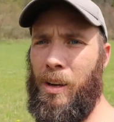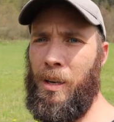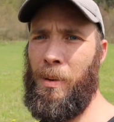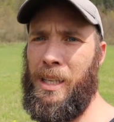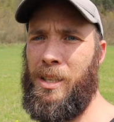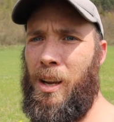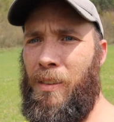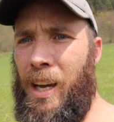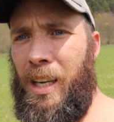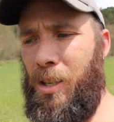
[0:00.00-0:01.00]
I learn about
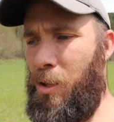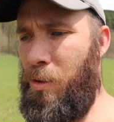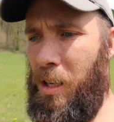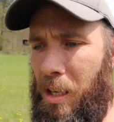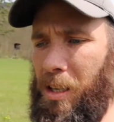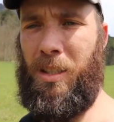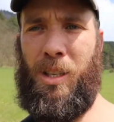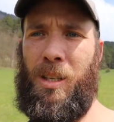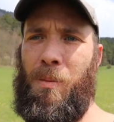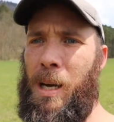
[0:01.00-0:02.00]
Slovak history, it just